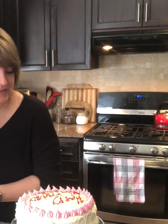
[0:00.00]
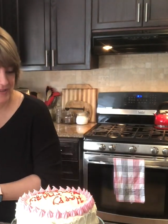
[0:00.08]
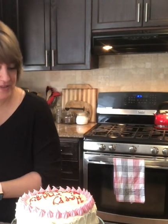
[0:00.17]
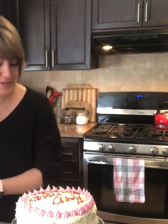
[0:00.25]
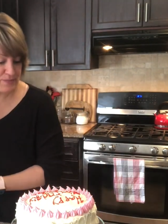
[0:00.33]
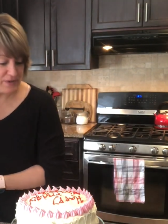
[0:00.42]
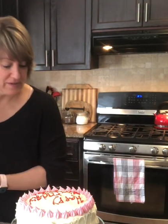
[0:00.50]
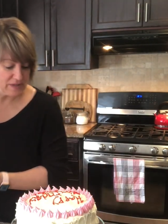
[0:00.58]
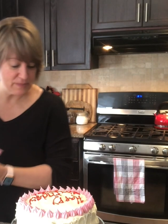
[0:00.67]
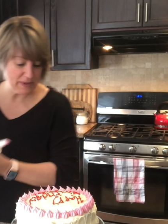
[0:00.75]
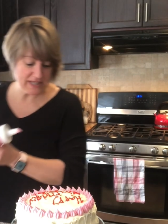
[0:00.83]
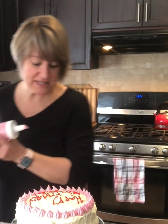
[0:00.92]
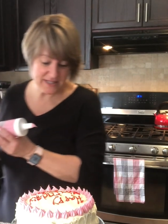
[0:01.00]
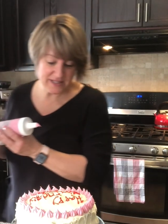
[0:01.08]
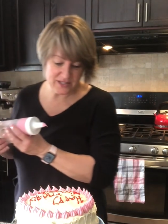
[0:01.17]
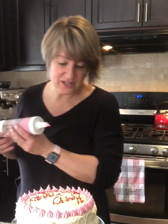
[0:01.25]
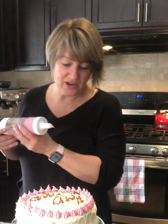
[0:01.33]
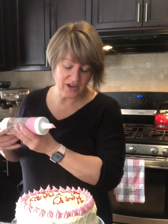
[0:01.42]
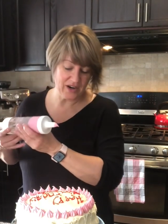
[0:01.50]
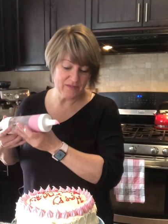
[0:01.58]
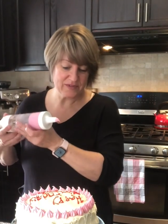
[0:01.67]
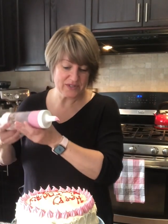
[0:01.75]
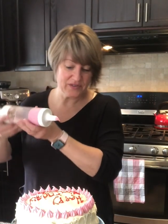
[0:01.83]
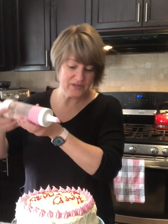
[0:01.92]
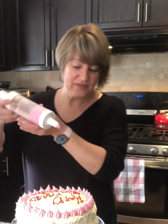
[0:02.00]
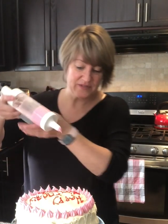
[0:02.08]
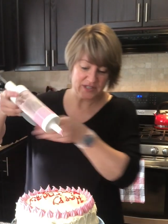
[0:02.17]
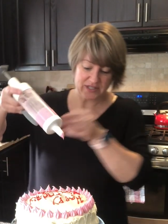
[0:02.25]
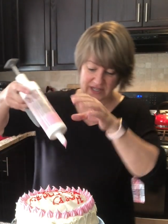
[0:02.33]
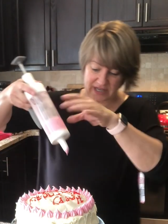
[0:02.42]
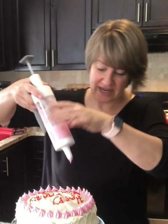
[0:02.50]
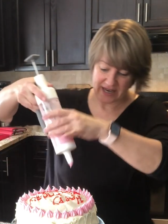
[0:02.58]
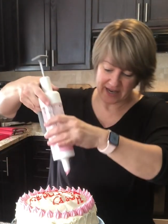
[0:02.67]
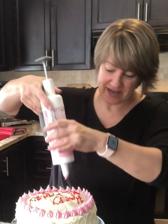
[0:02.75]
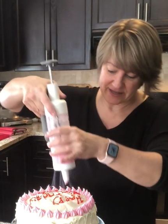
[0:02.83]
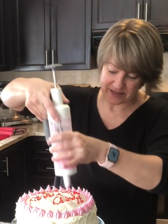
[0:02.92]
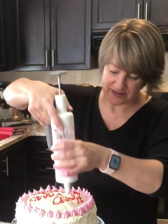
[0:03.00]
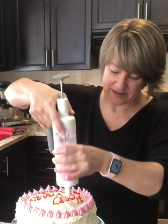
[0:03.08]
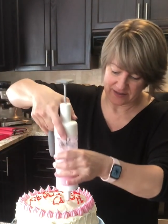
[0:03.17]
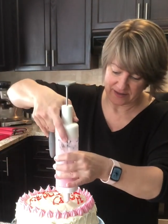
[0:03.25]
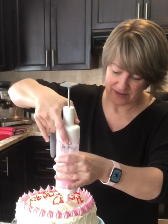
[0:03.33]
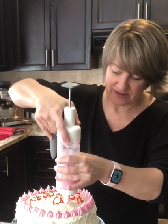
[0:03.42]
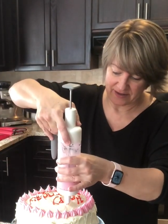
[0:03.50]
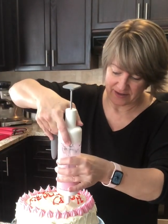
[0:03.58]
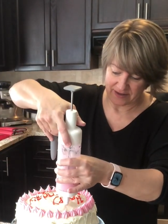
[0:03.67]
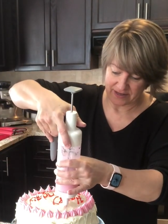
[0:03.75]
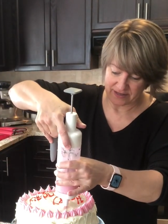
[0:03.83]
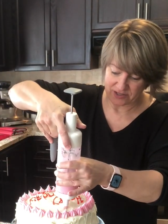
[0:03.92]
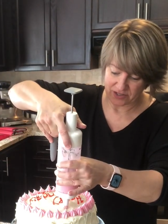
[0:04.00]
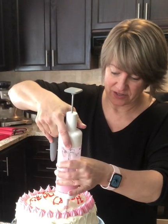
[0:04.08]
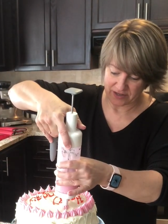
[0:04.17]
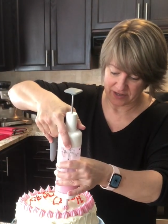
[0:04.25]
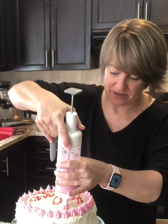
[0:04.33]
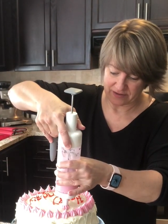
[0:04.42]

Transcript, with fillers: There's a bit of space at the top, so I'm just going to add a giant